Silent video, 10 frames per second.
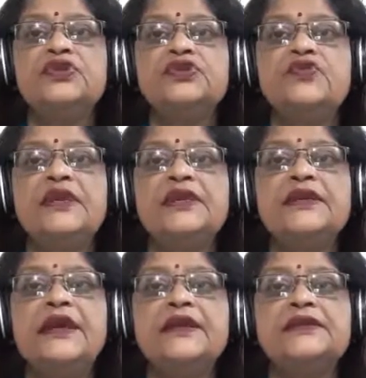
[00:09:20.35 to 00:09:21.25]
so when
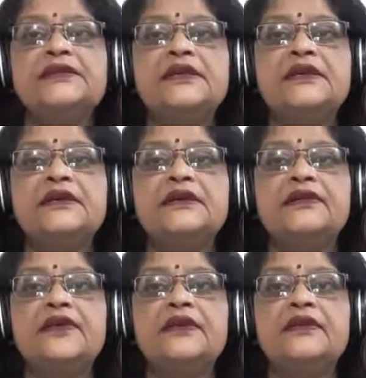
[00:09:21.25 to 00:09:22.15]
he had seen,
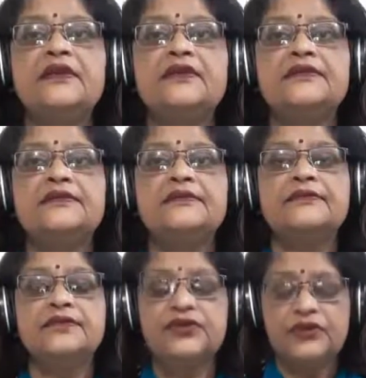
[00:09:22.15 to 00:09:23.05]

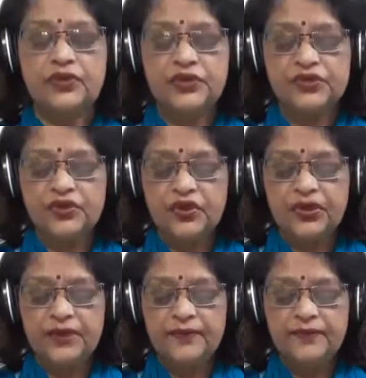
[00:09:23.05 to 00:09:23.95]
when Gerald saw
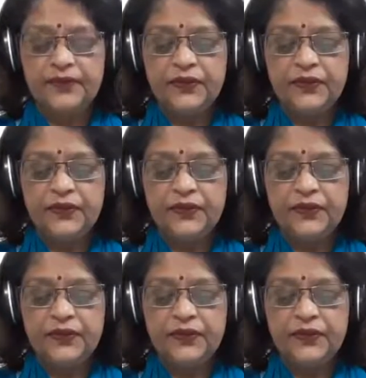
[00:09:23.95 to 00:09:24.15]
him,